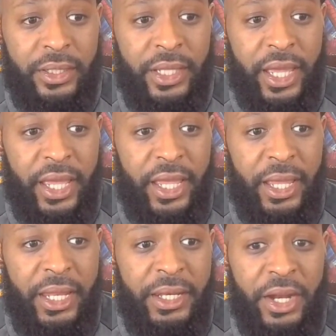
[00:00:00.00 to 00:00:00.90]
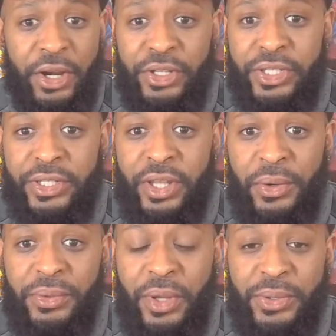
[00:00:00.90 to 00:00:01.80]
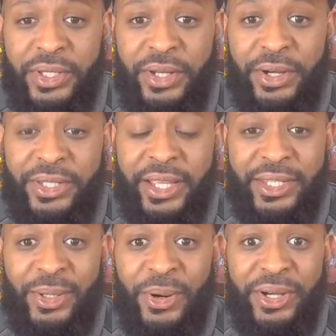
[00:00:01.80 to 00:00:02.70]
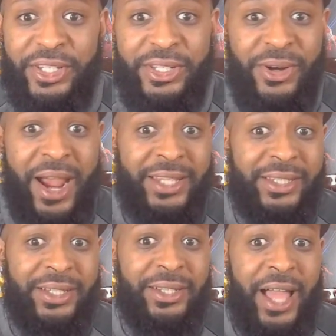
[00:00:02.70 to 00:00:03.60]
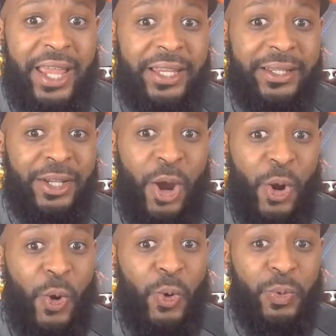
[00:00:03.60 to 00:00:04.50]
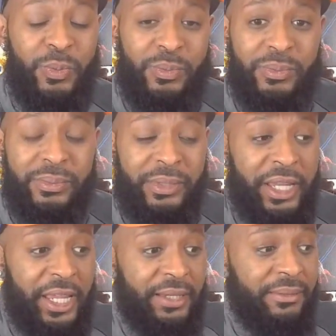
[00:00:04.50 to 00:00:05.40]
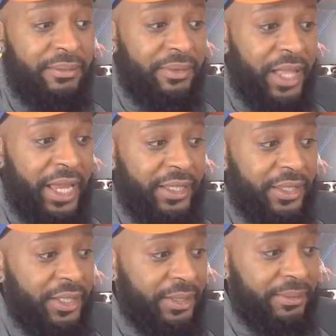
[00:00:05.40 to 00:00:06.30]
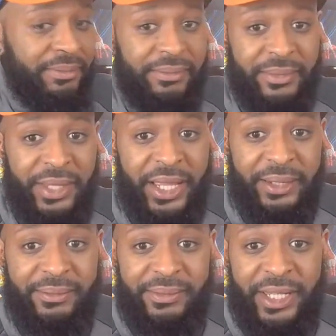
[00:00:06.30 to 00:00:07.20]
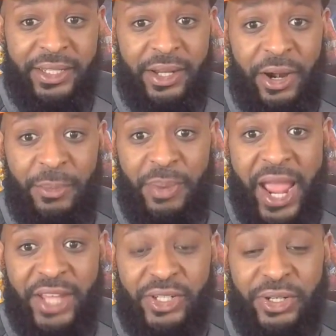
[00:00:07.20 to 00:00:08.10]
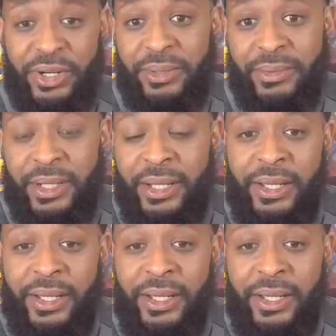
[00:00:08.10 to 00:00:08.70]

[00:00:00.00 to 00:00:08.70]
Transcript: the nurse, nosy nurse next door, she tries to like go get like the, like get her pastor,